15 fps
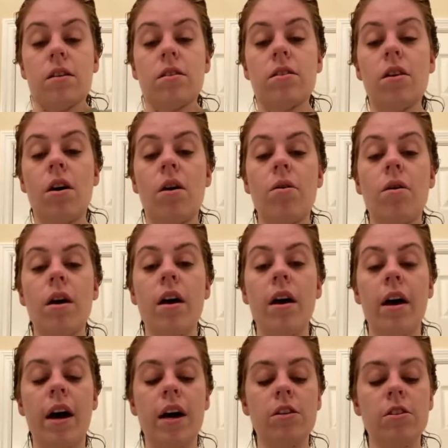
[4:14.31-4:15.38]
So
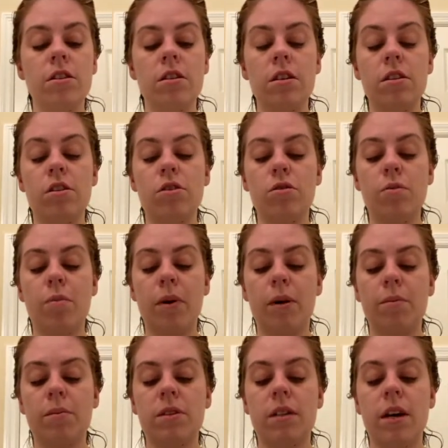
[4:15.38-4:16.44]
I just did 2
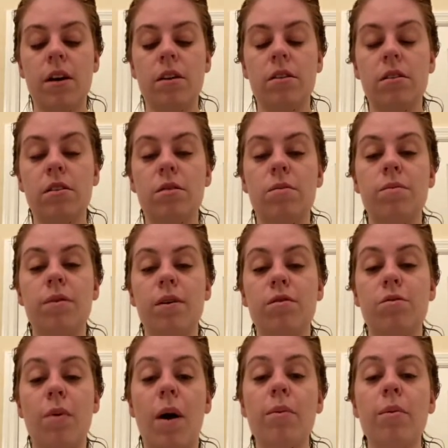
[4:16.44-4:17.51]
pumps there. It
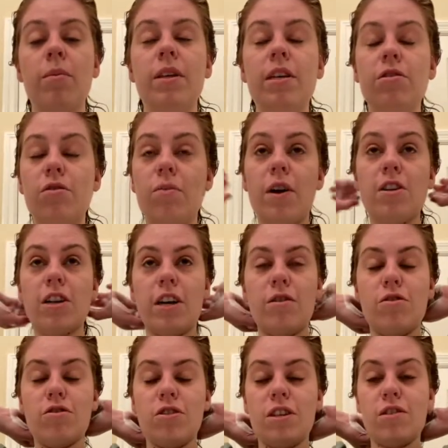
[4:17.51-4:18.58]
was probably too much. I
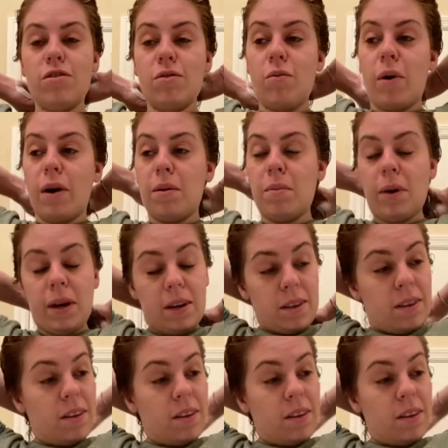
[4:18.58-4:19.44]
usually do 1, but